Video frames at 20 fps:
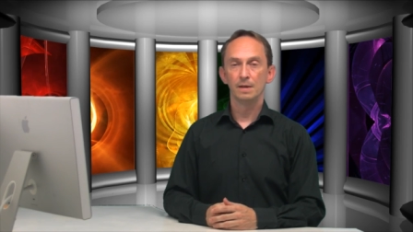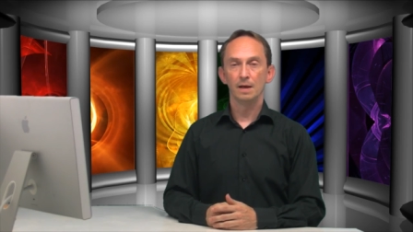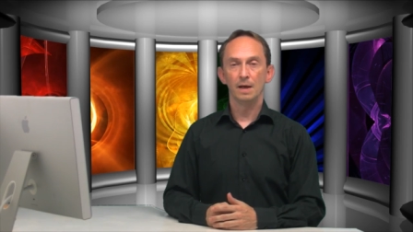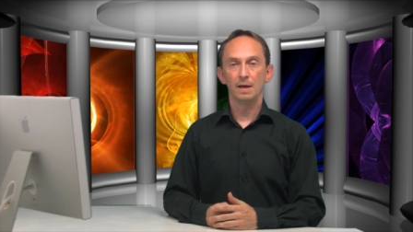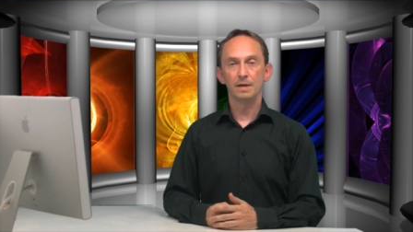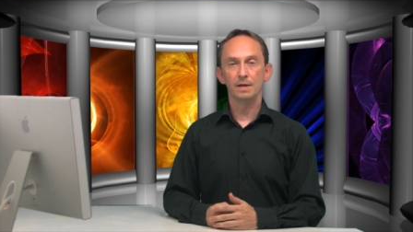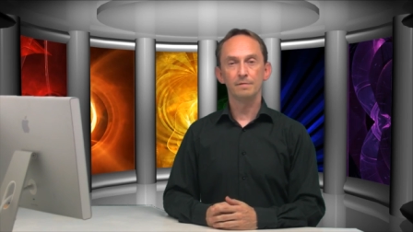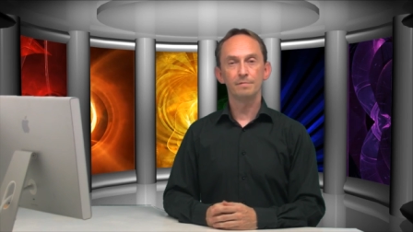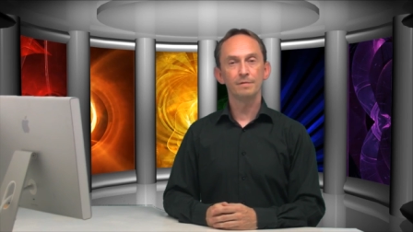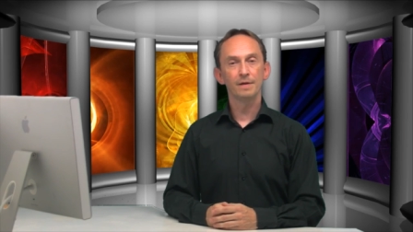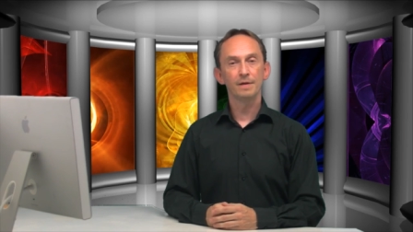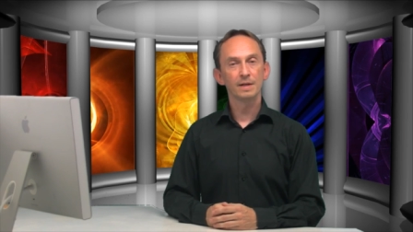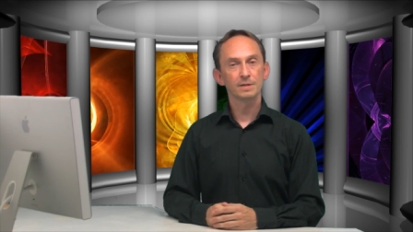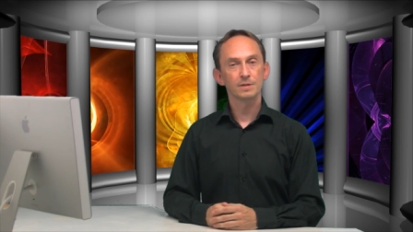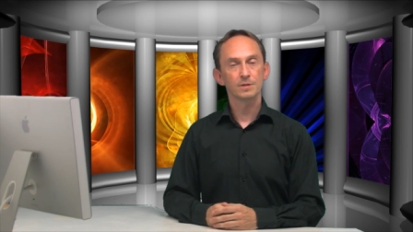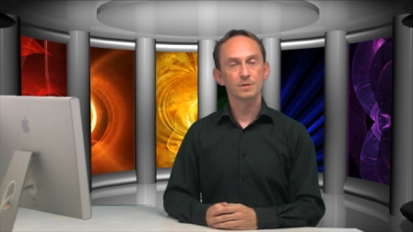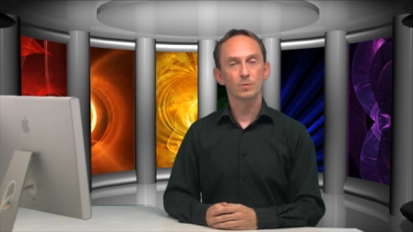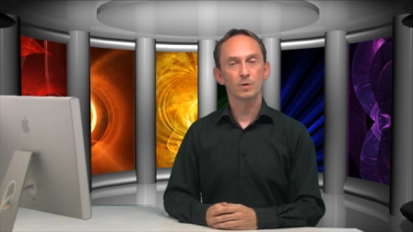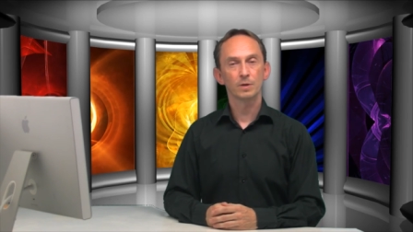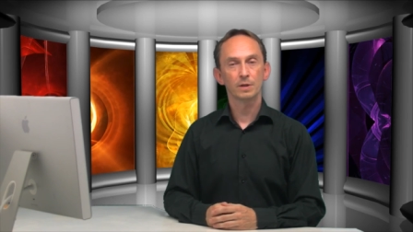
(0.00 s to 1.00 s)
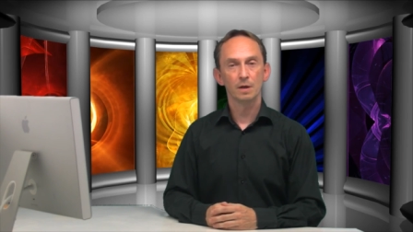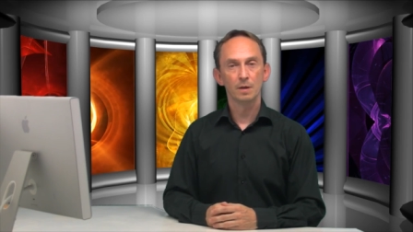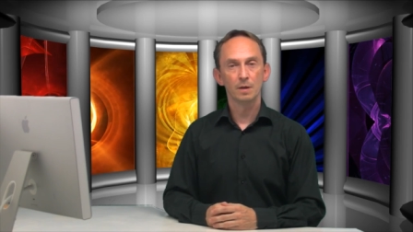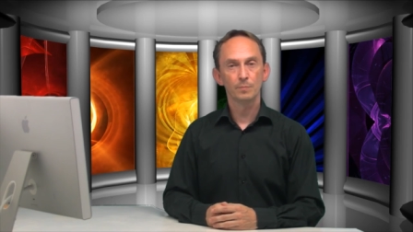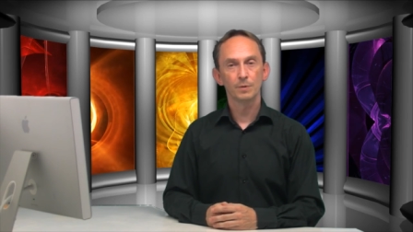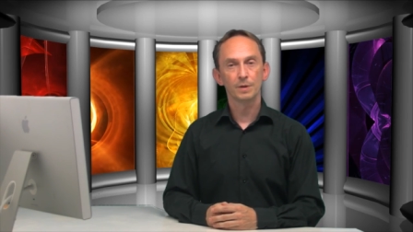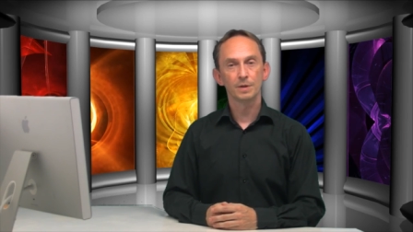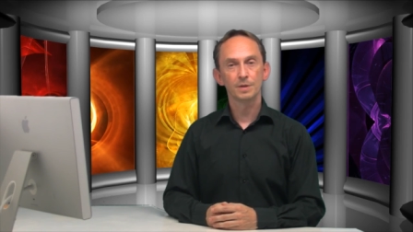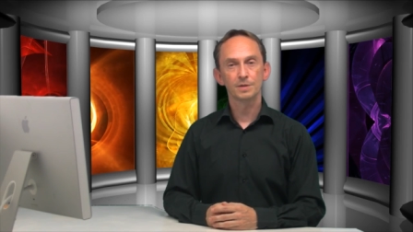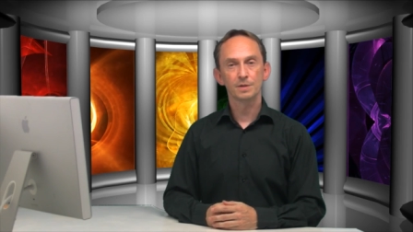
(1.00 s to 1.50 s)
At events where
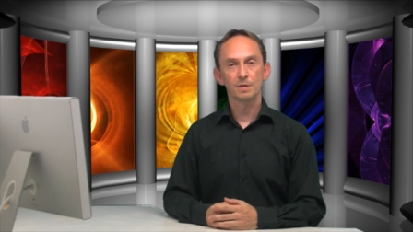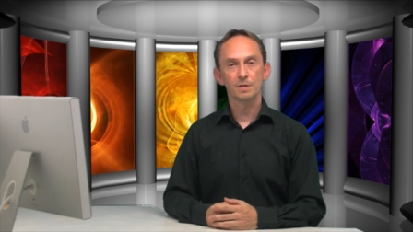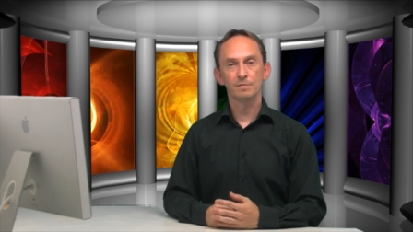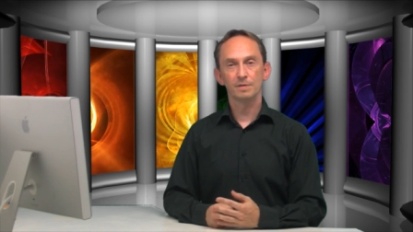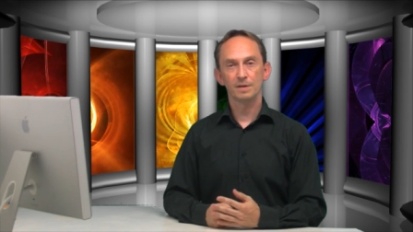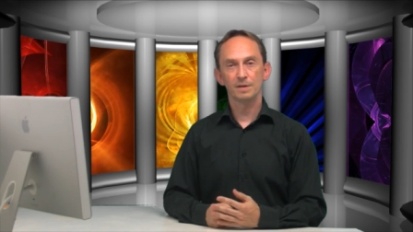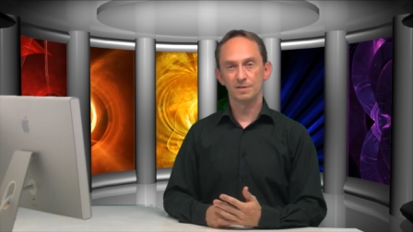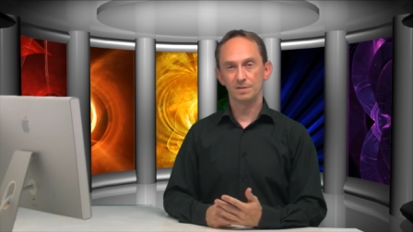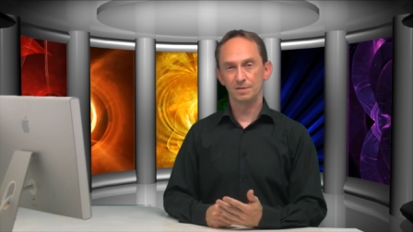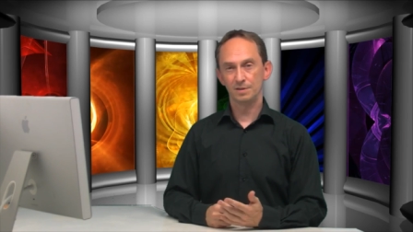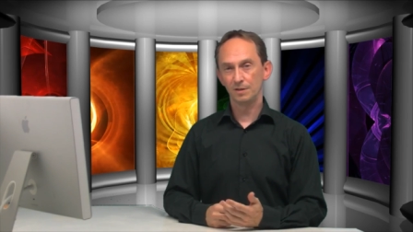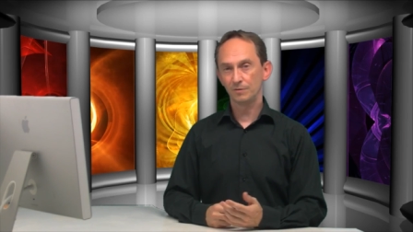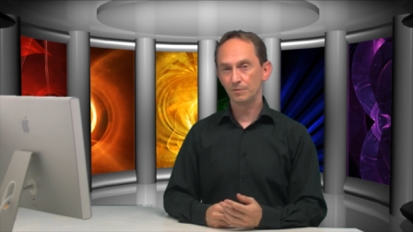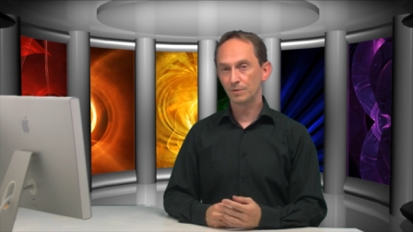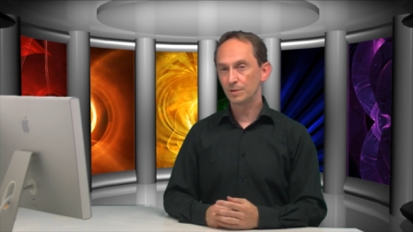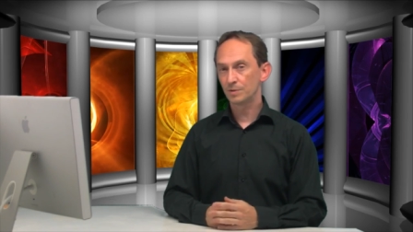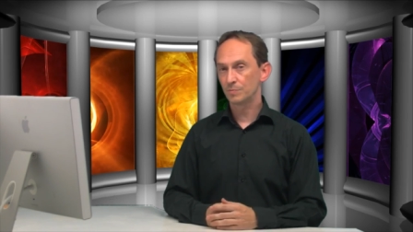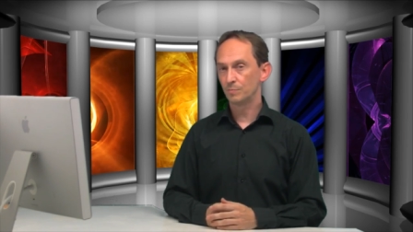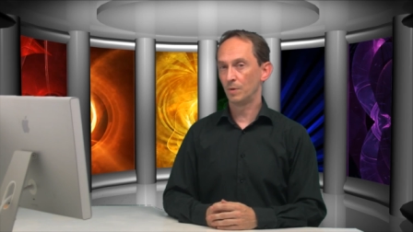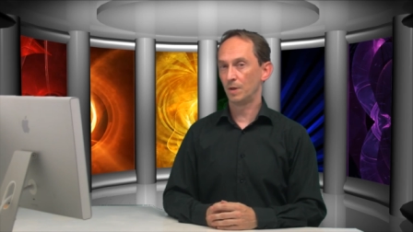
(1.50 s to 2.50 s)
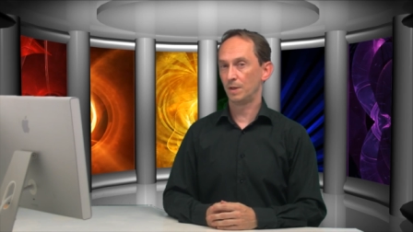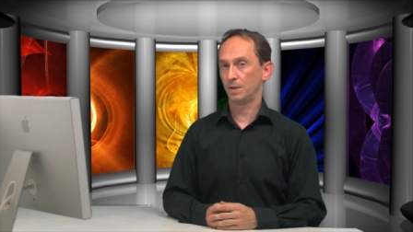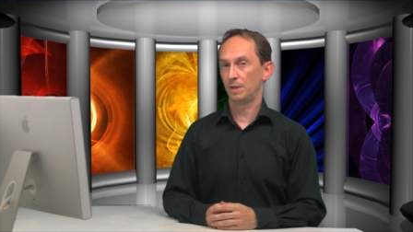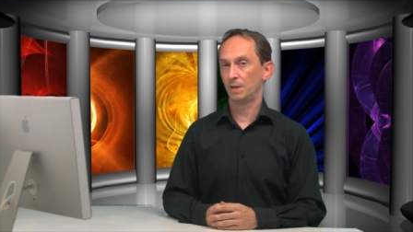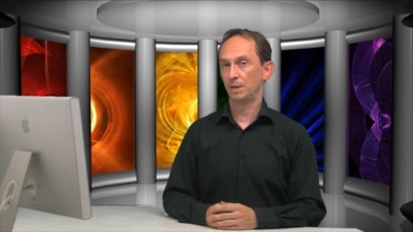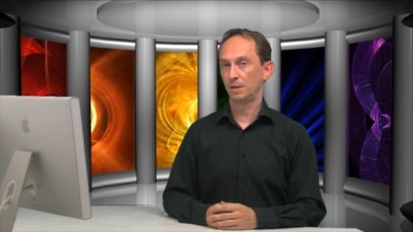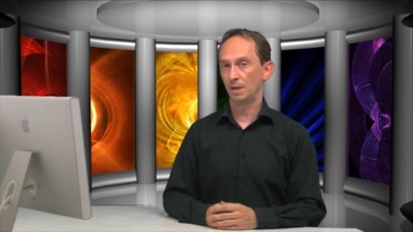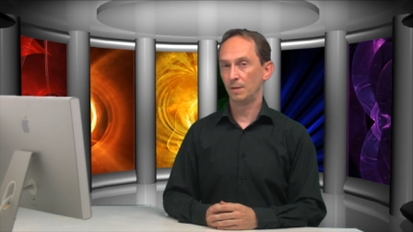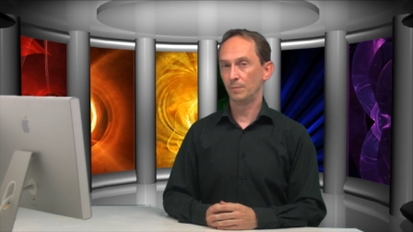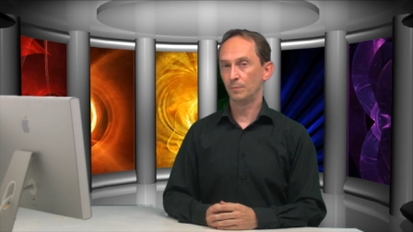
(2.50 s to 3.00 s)
companies invest serious
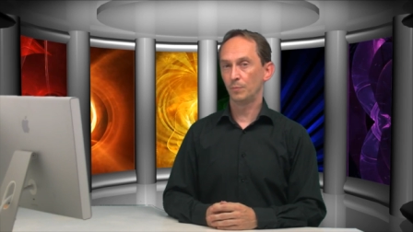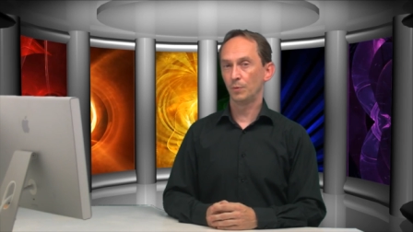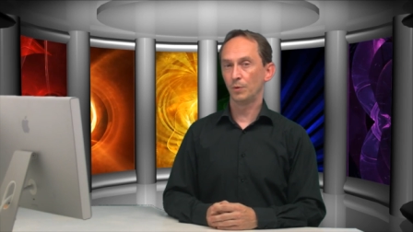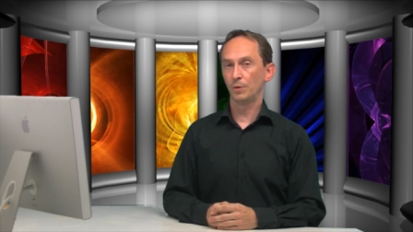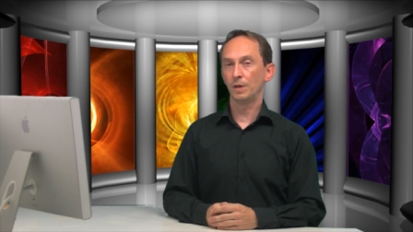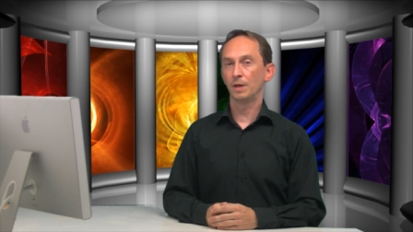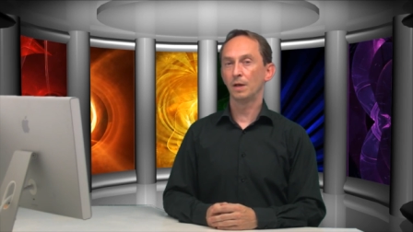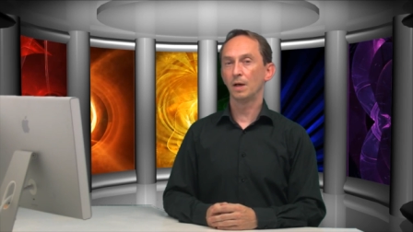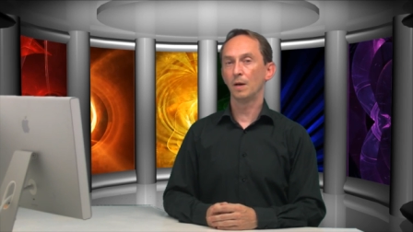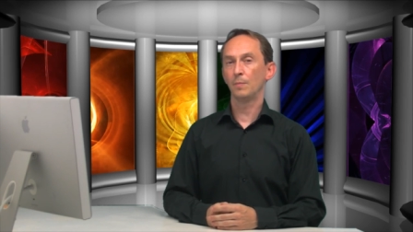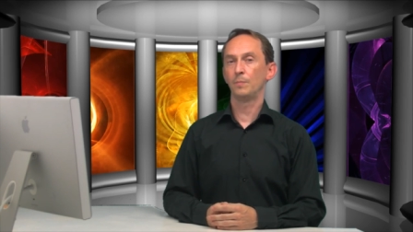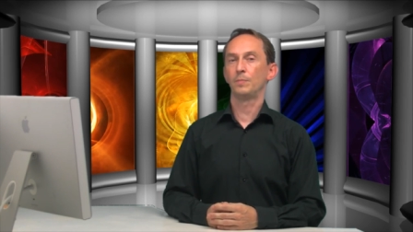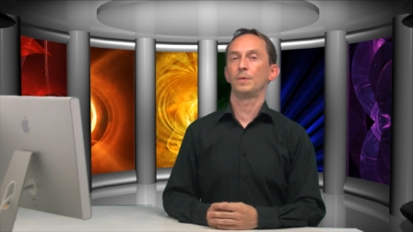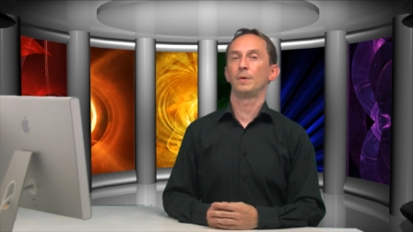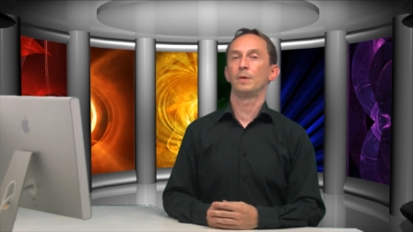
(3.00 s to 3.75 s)
money in putting up